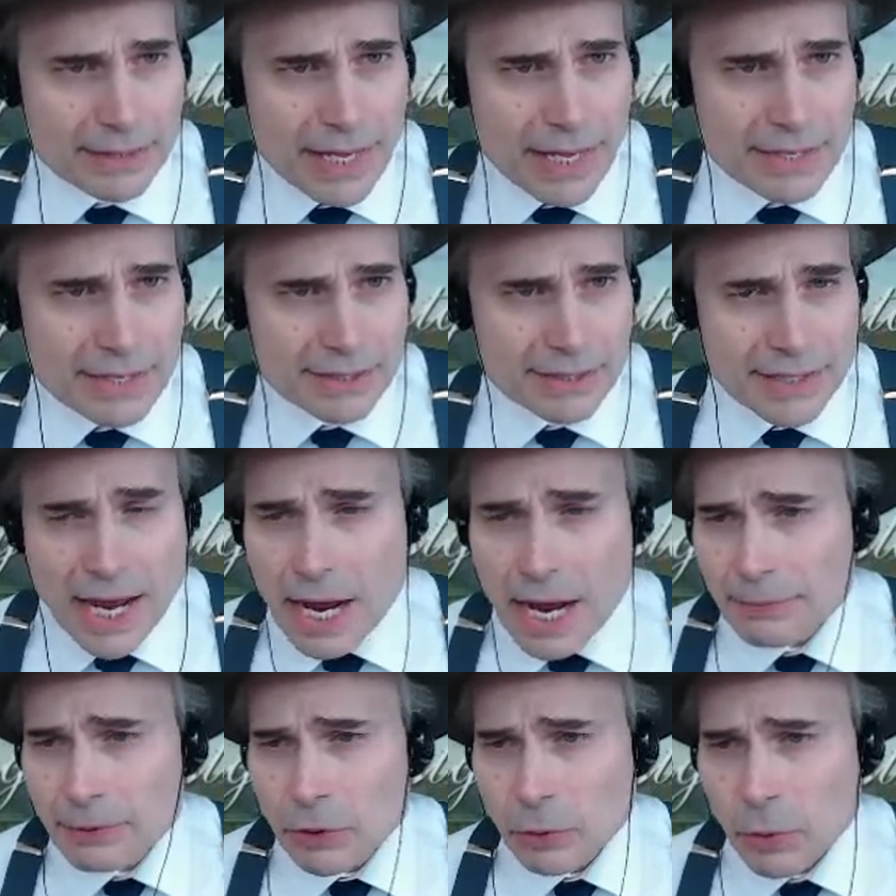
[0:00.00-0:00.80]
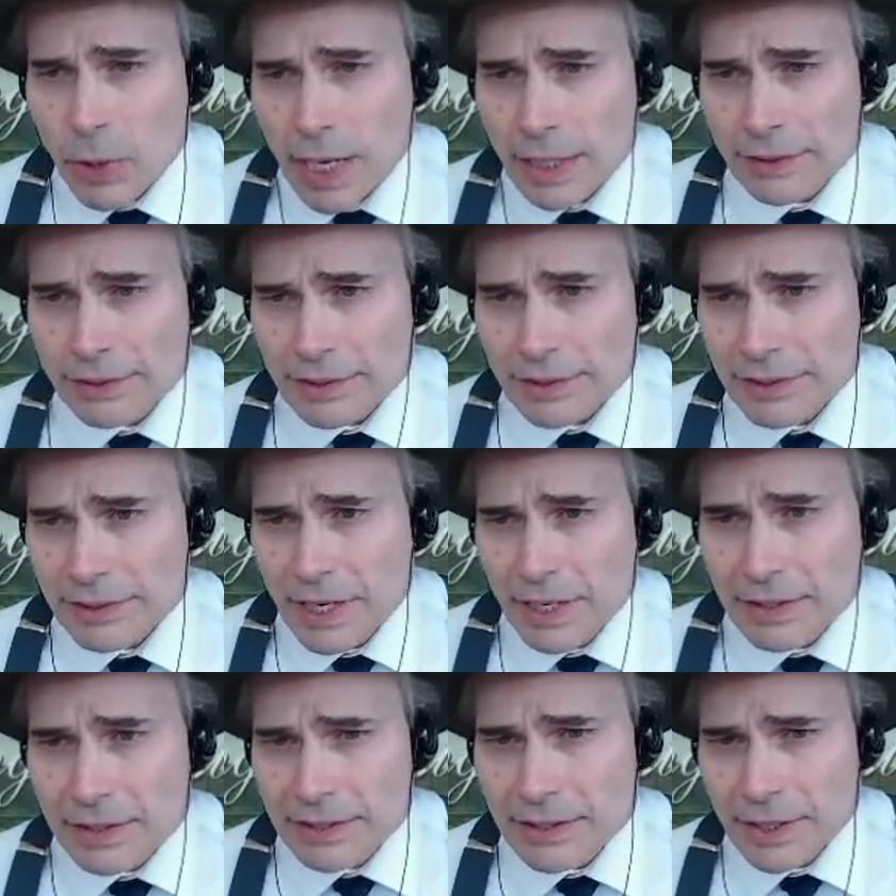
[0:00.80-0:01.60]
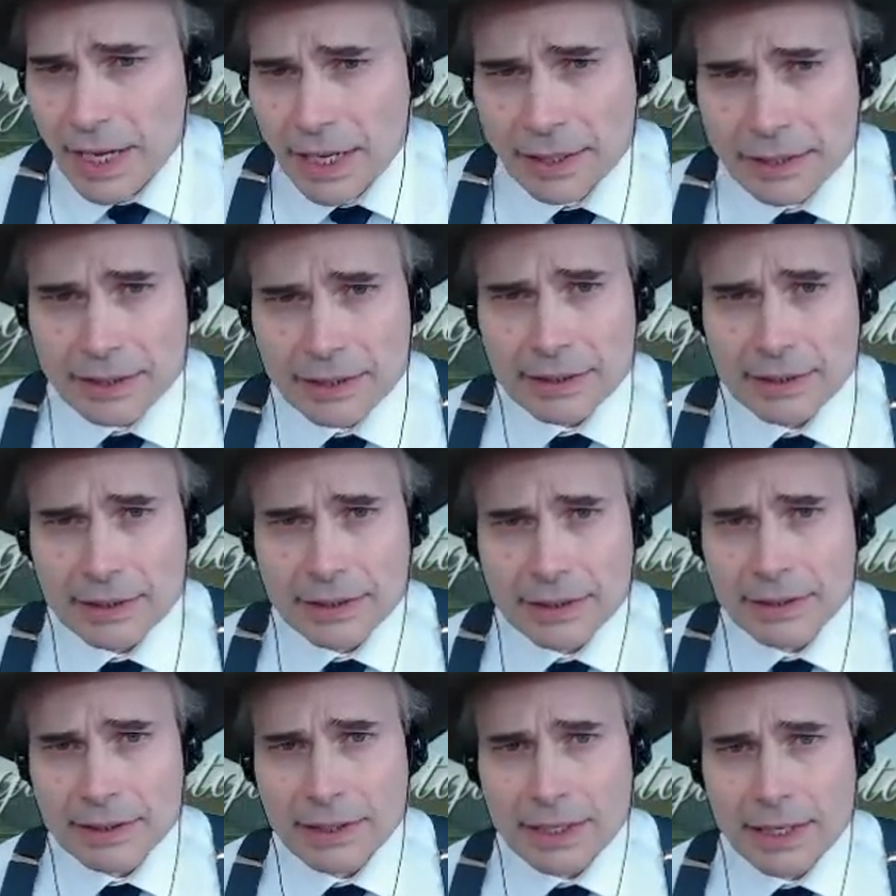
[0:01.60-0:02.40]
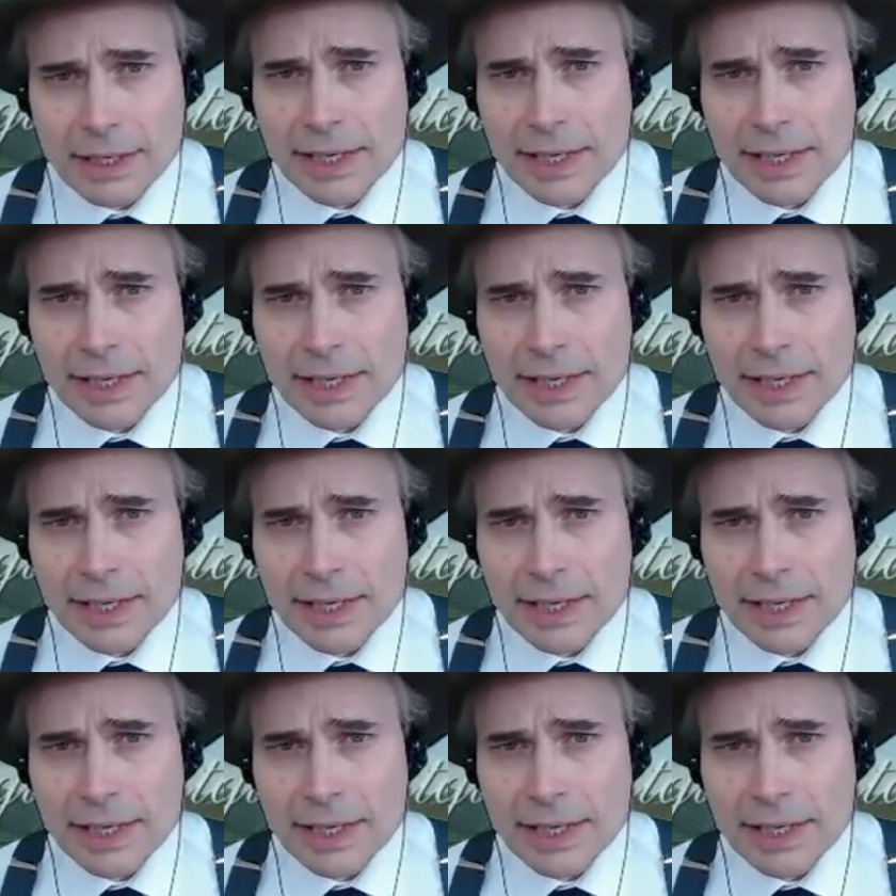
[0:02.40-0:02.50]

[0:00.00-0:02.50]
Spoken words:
they stop to watch the sunset. I